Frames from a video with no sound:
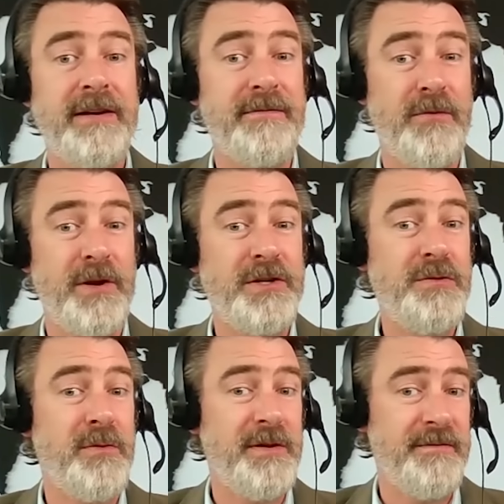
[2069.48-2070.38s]
down to
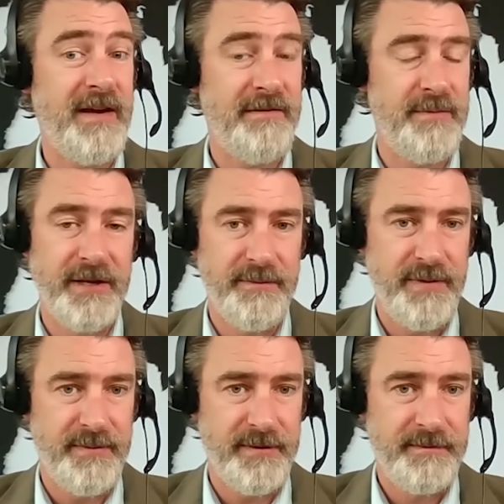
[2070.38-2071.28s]
forty-two point five million
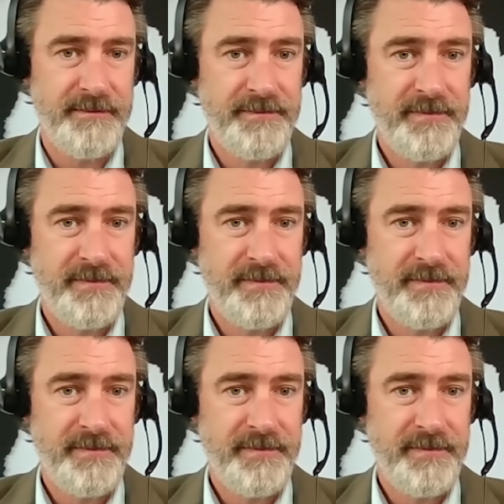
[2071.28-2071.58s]
people.